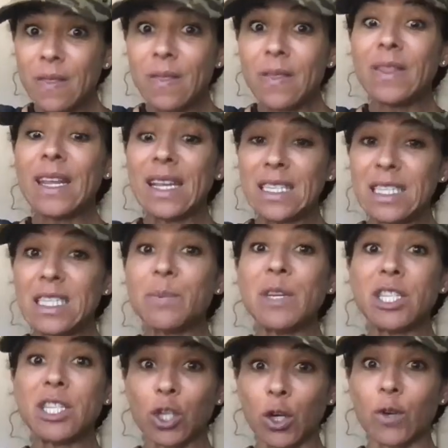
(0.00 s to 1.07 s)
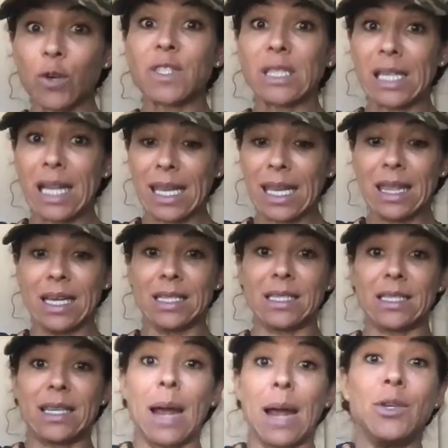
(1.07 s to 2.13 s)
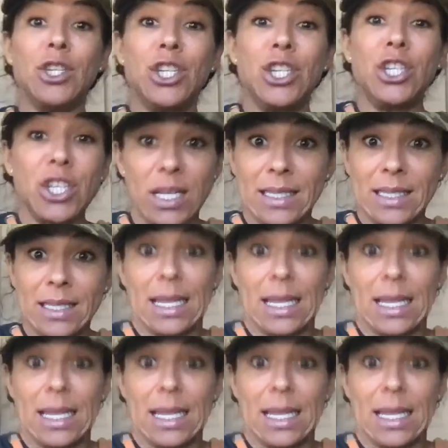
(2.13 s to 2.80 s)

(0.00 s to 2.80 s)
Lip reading: needs to be served like this. I'm just